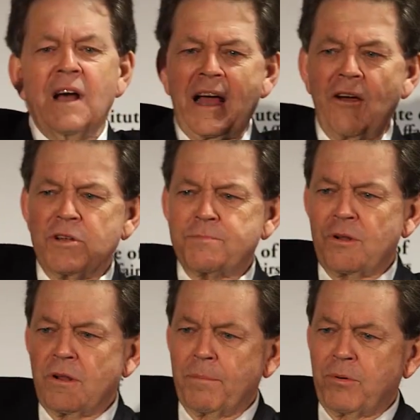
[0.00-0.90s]
I always
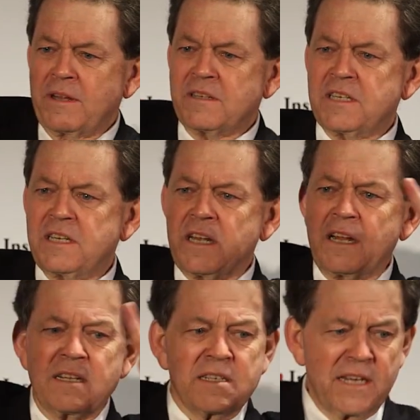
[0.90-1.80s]
put a little parentheses
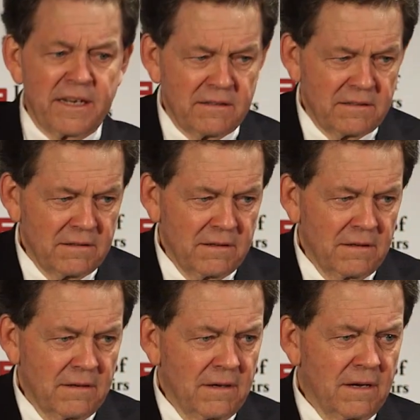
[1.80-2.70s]
on it, sick,
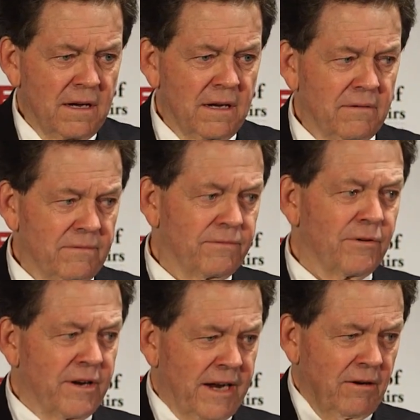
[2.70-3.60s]

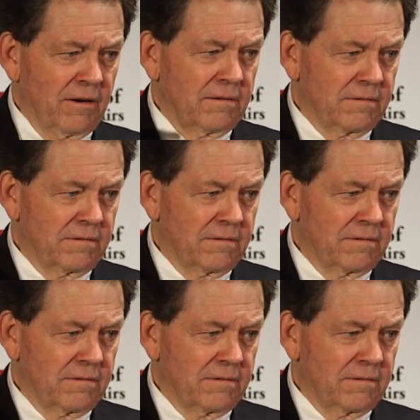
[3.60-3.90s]
for an error.